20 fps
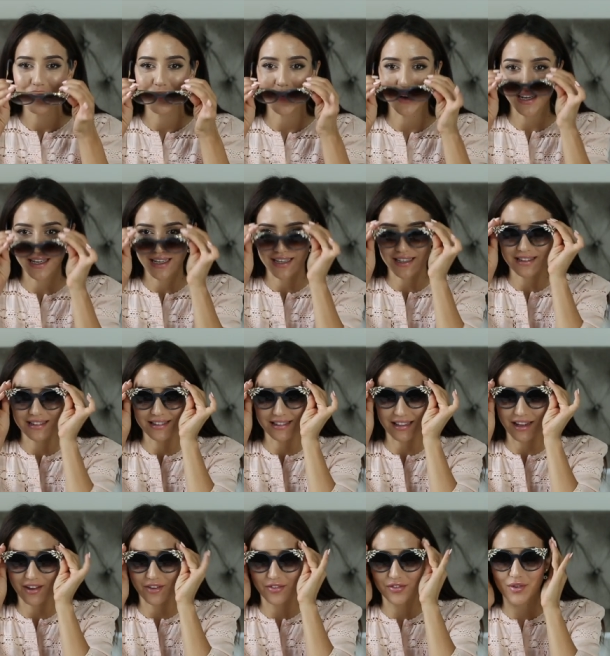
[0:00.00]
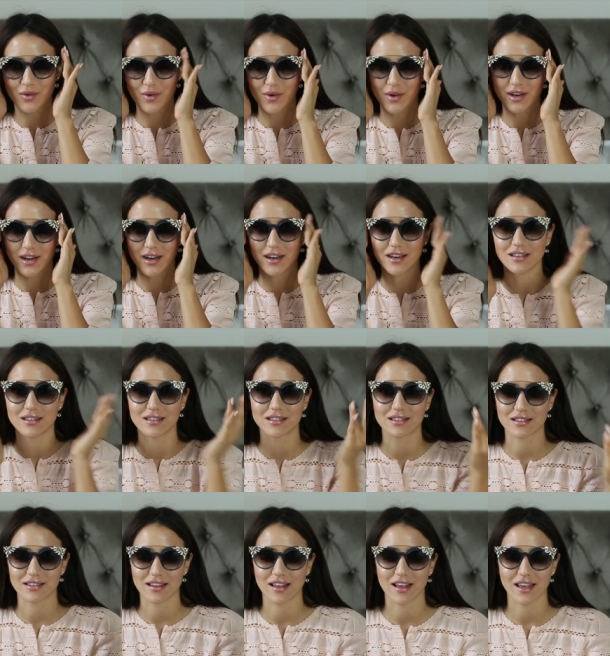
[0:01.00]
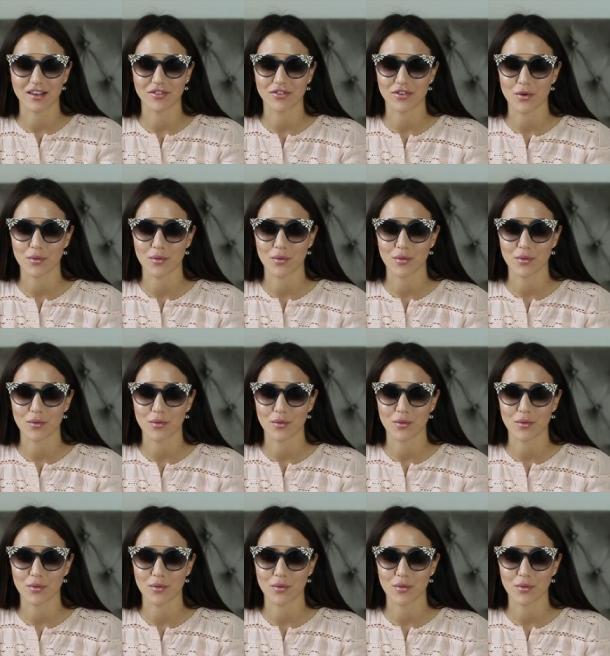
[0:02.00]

but of course, if